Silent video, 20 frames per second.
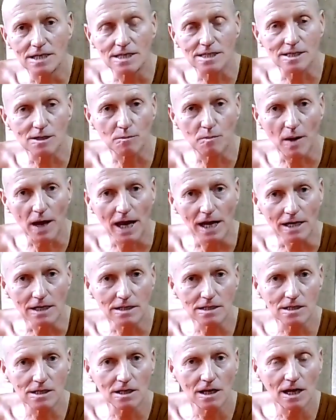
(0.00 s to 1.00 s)
and either
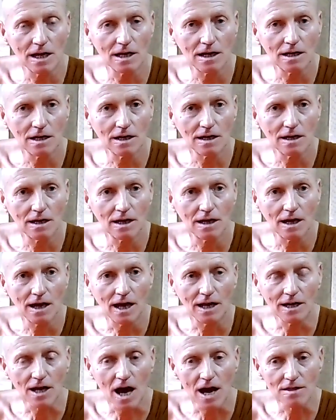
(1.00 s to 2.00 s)
make the decision
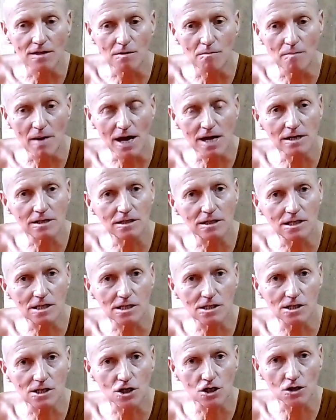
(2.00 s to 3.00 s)
for you
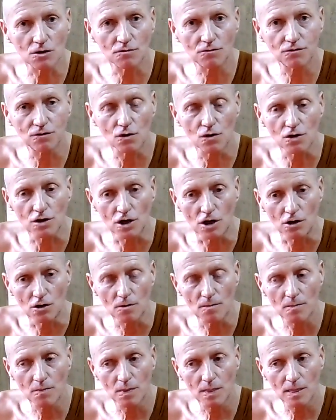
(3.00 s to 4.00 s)
or
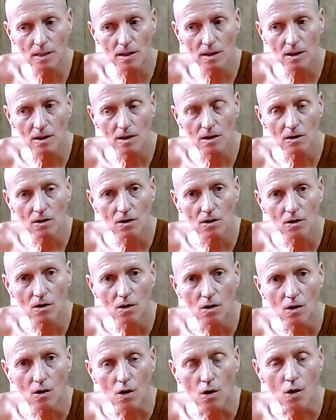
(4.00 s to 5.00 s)
remain in
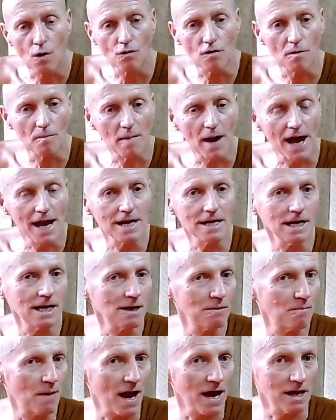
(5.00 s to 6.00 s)
abeyance until a
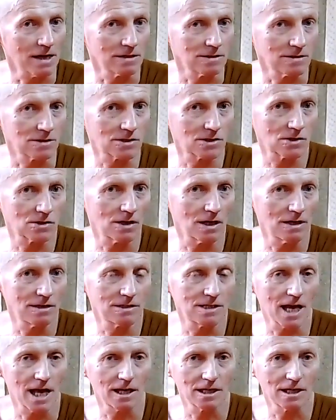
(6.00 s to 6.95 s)
decision is necessary.